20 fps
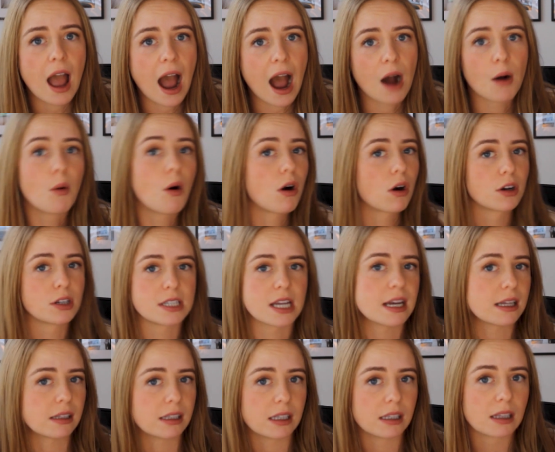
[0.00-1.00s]
how our
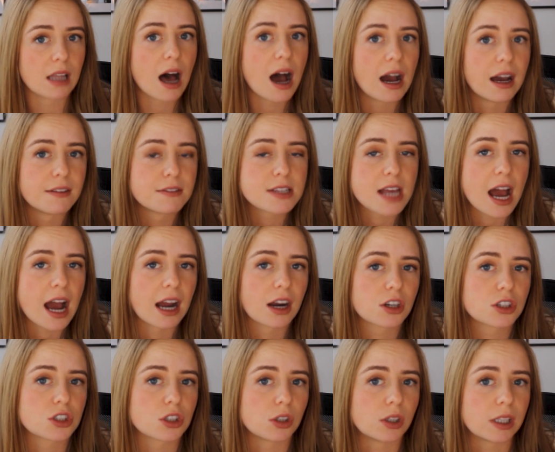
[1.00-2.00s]
daily lives
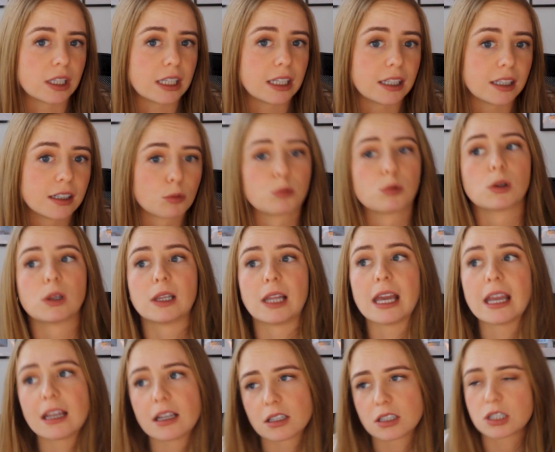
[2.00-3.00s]
actually
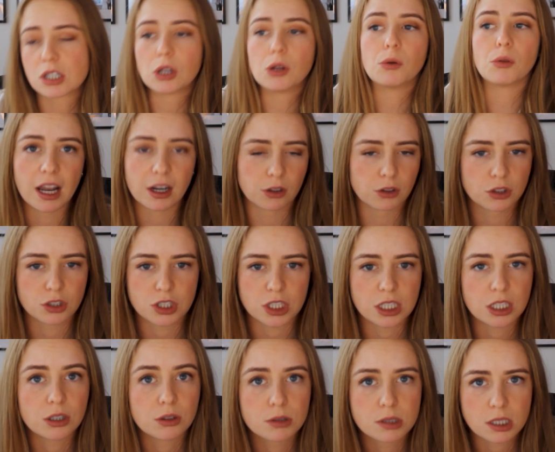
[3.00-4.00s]
relate to energy
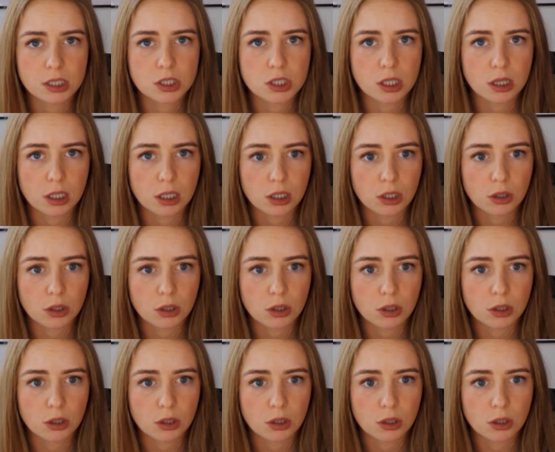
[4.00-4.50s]
usage in the